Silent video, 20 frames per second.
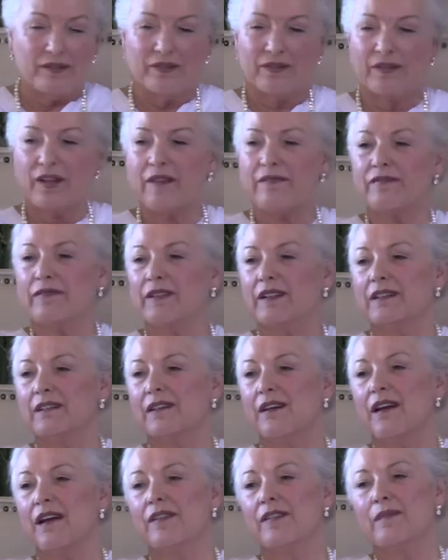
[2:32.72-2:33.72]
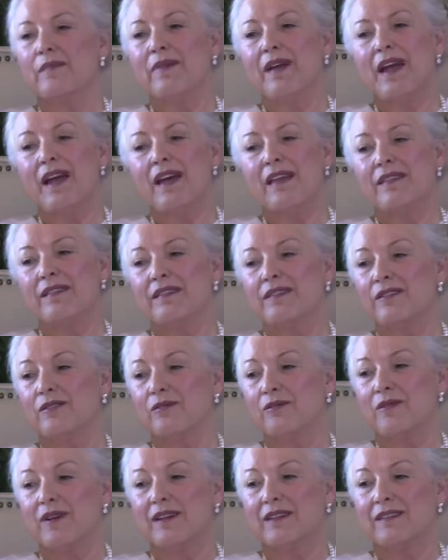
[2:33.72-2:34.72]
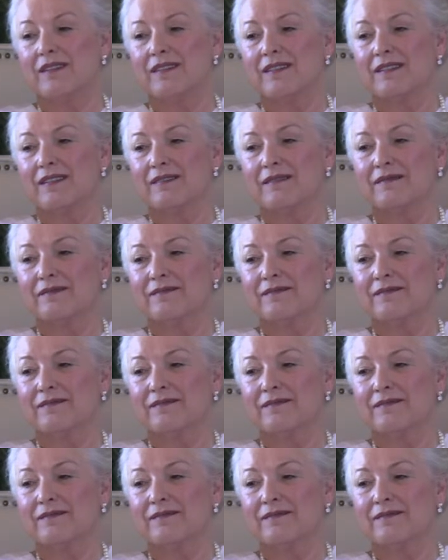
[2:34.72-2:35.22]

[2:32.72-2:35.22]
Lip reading: suffering on the path, dear ones,